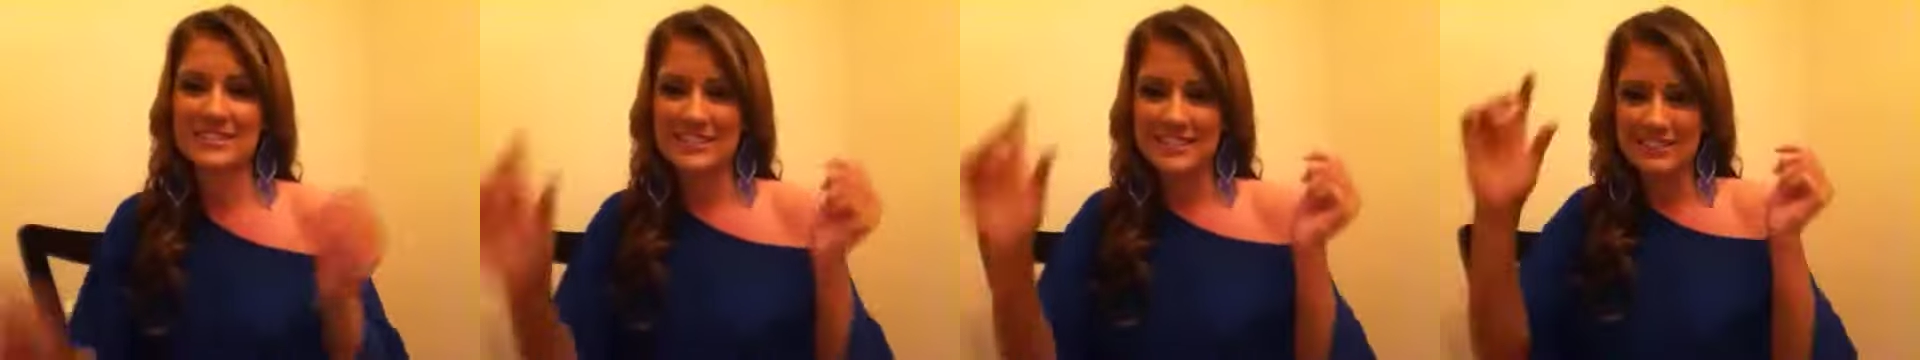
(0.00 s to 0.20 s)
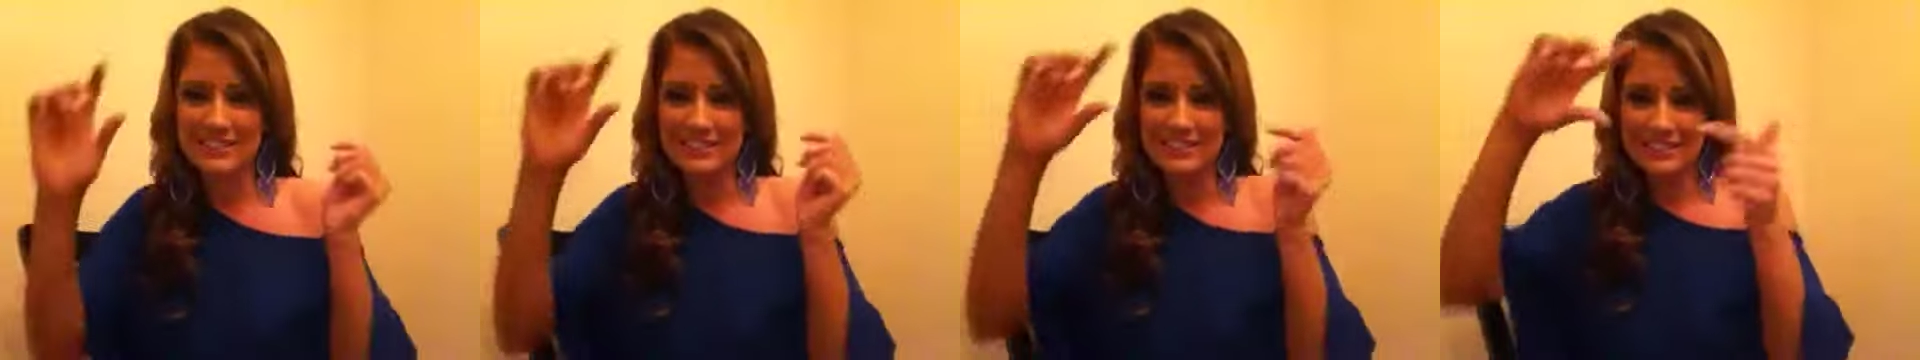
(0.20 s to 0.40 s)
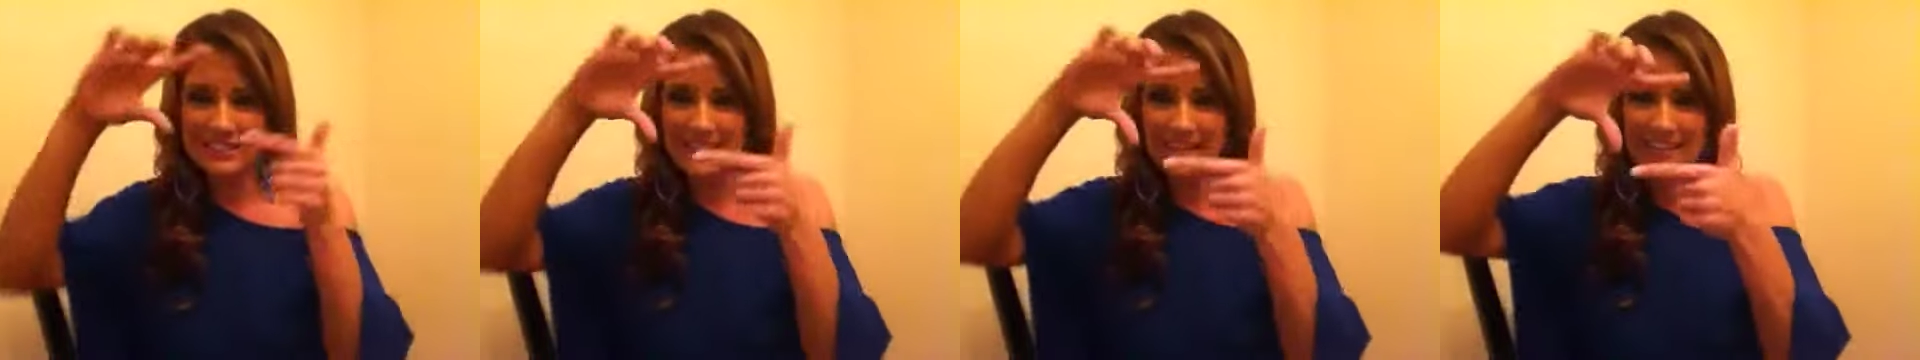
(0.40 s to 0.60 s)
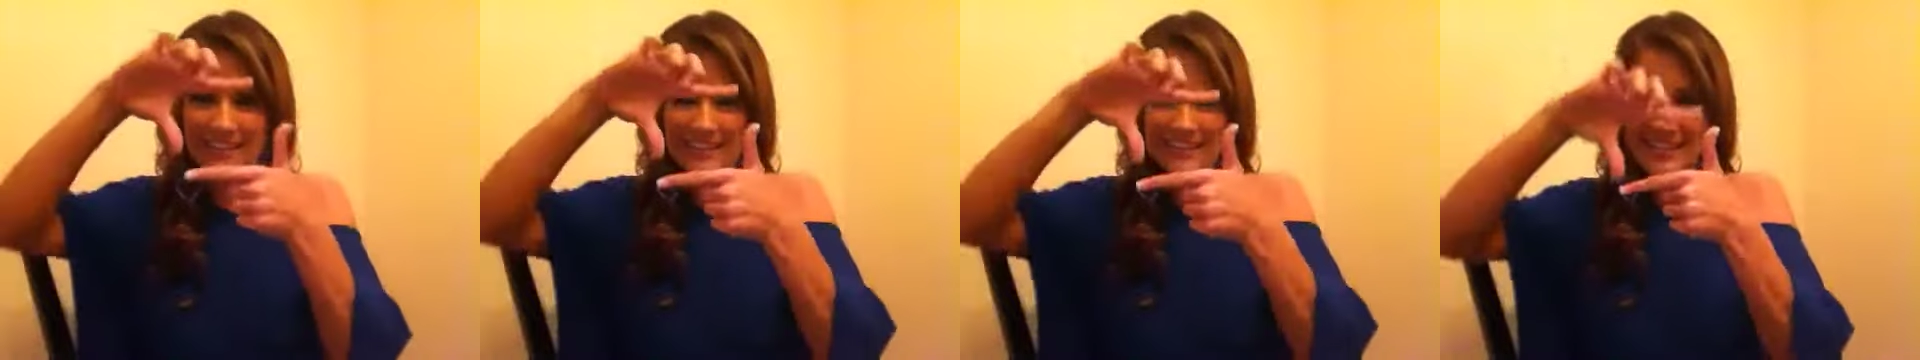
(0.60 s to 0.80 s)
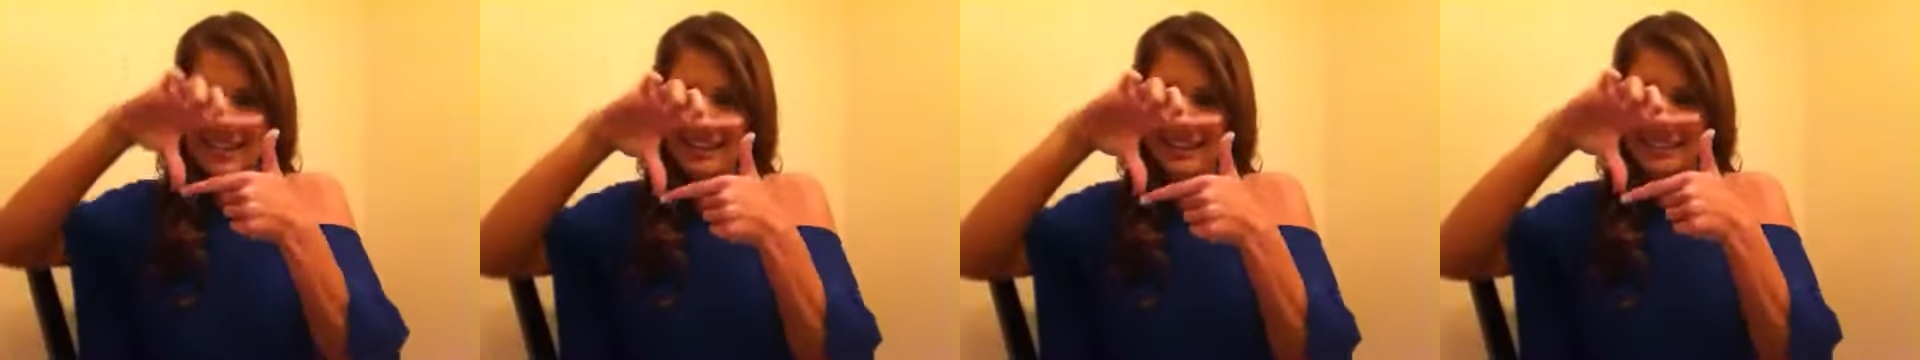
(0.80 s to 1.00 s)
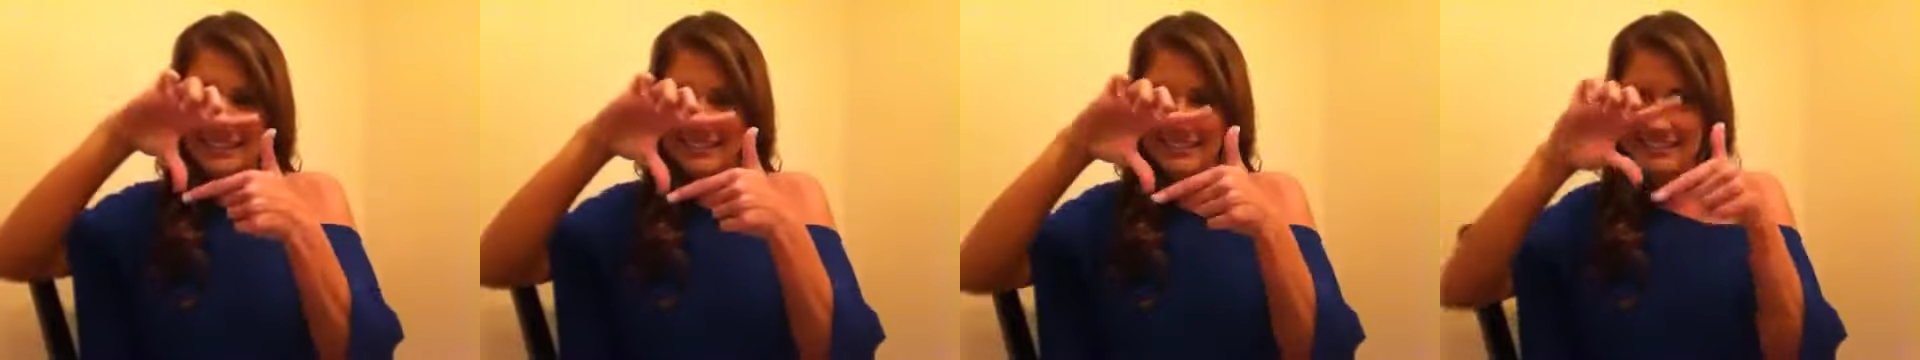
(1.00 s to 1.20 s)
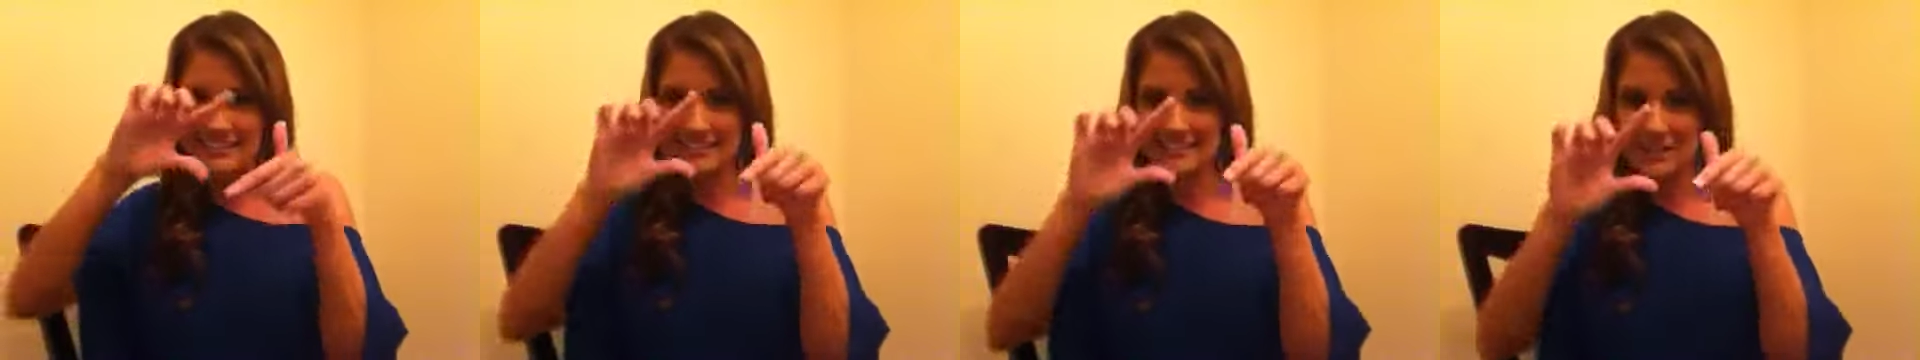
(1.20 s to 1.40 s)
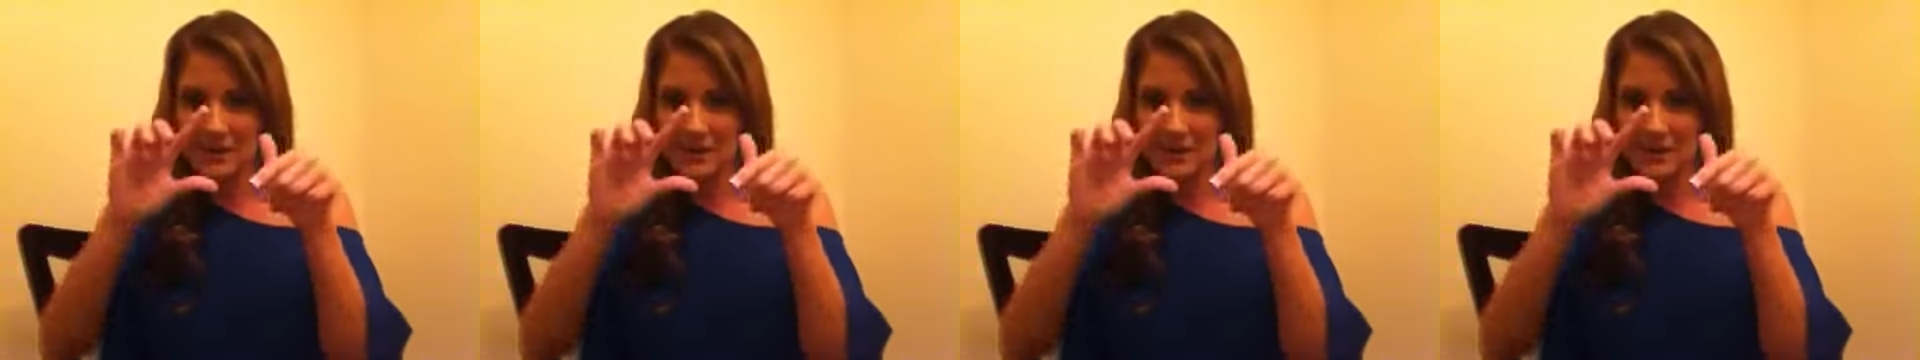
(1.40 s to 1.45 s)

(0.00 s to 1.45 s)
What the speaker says: little like tiny